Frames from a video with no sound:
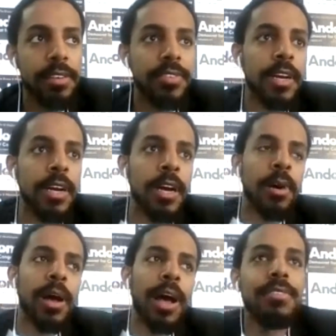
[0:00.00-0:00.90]

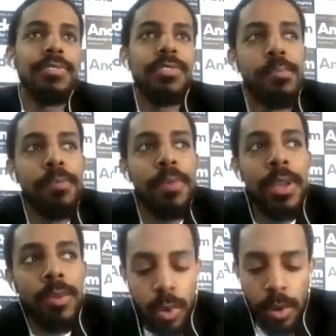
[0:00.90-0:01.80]
I think for me, what's
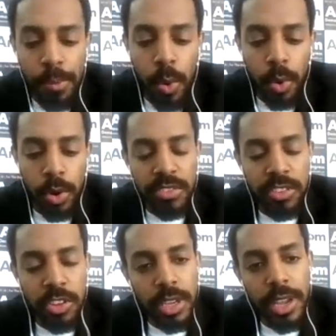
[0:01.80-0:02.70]
more important is
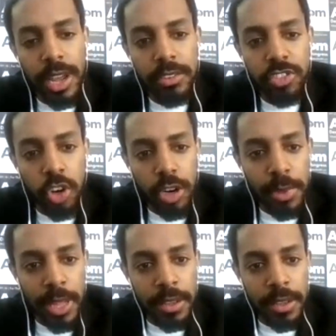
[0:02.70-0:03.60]
looking at term
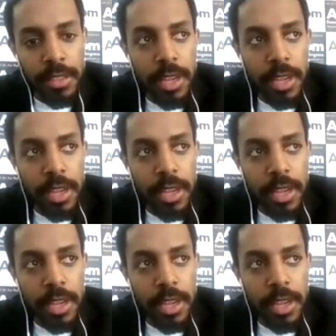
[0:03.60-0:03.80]
length.